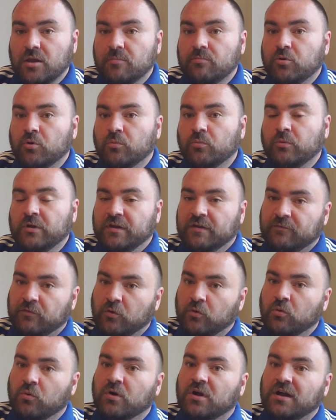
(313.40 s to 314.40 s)
But we've
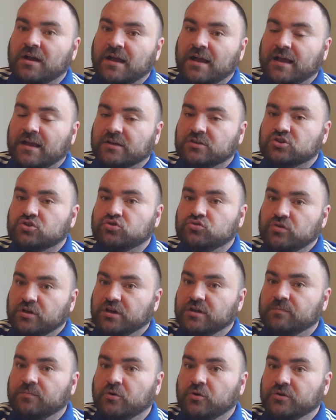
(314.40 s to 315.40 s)
all got our trigger
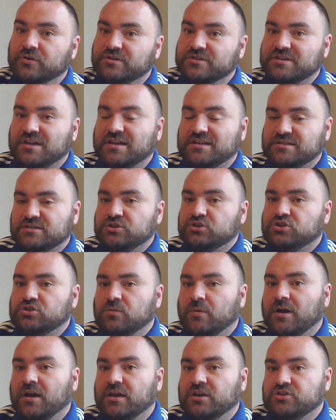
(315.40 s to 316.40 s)
points, our
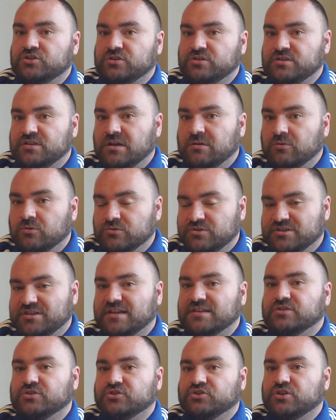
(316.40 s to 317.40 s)
situations that will
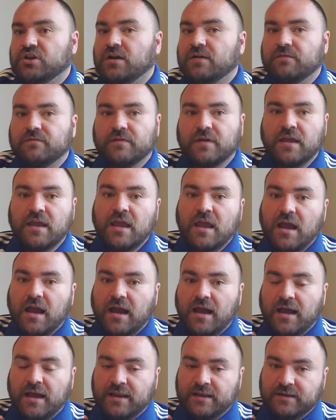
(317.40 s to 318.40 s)
set us off,
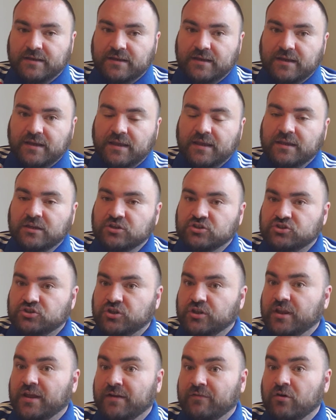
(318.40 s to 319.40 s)
and each to
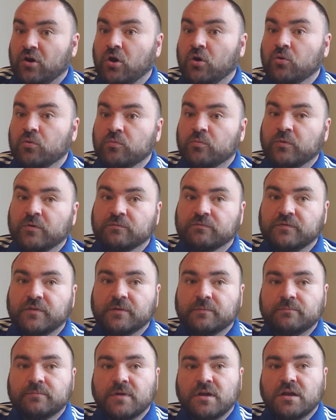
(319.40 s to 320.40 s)
their own with
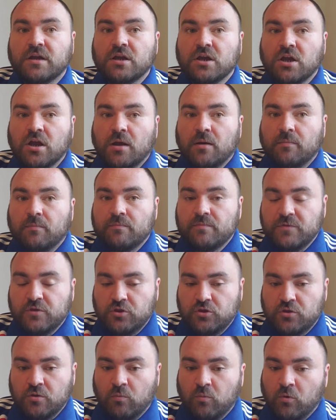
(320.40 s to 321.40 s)
them.
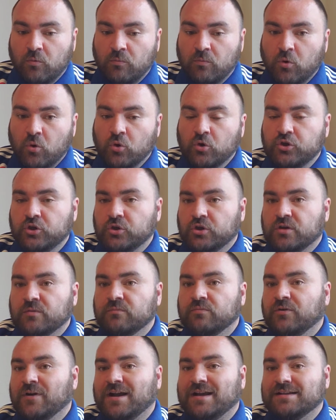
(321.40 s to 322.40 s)
The more you can
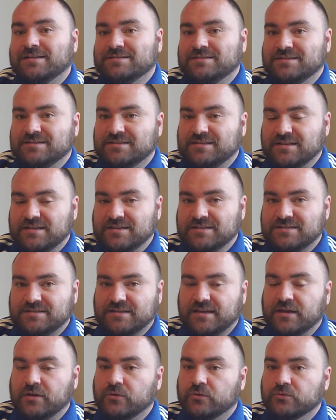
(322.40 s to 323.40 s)
practice these
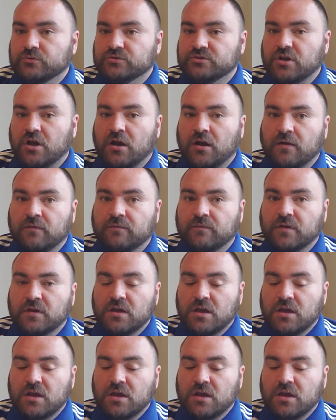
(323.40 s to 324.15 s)
skills of